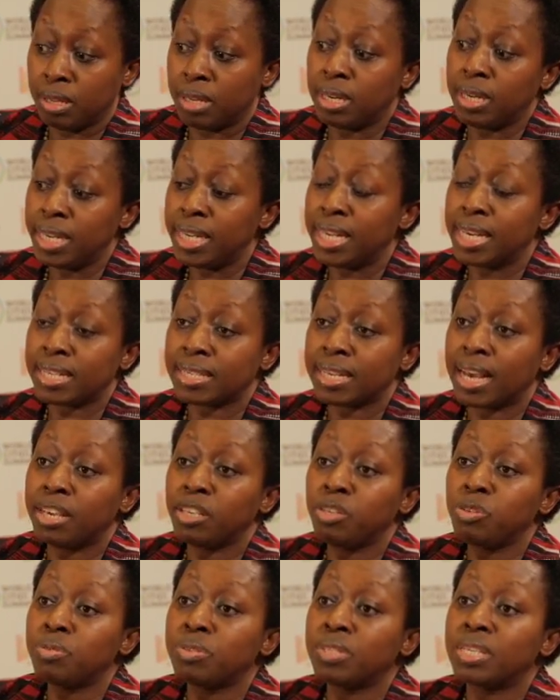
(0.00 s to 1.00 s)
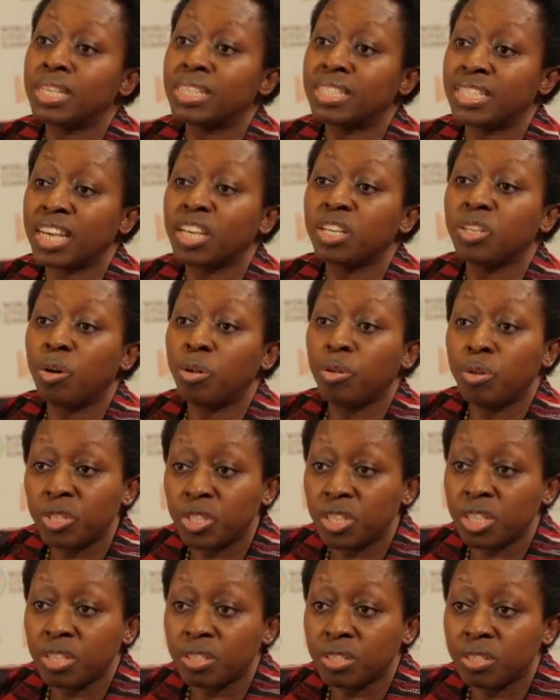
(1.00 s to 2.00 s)
leaders are using
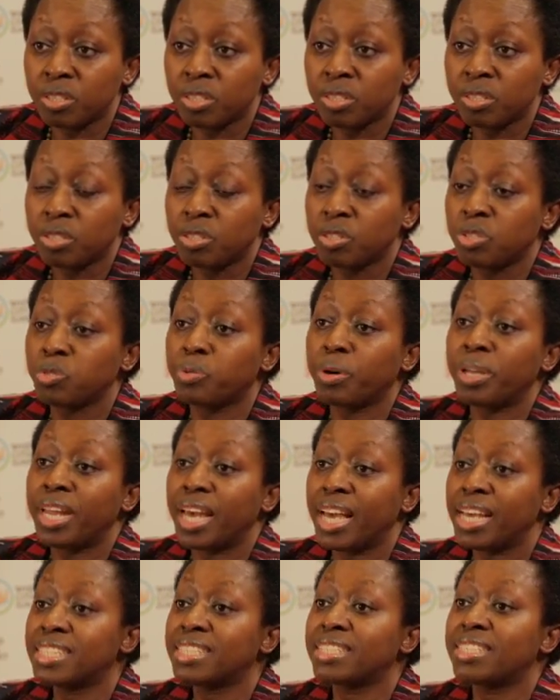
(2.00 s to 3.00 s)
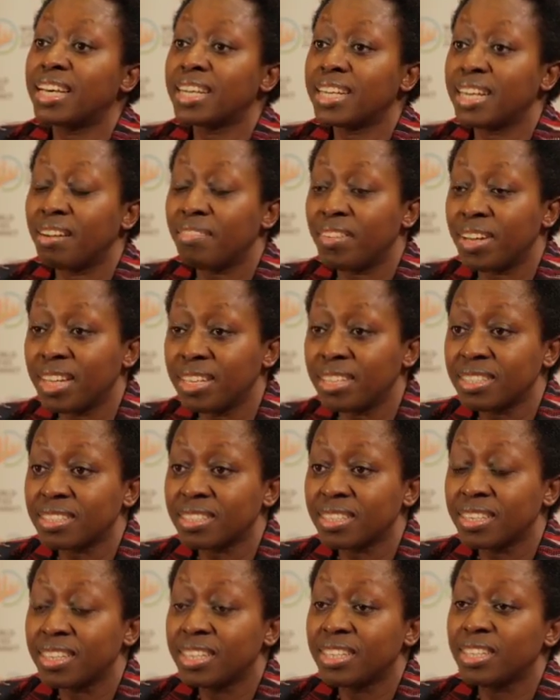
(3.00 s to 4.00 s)
technology to enhance their governance,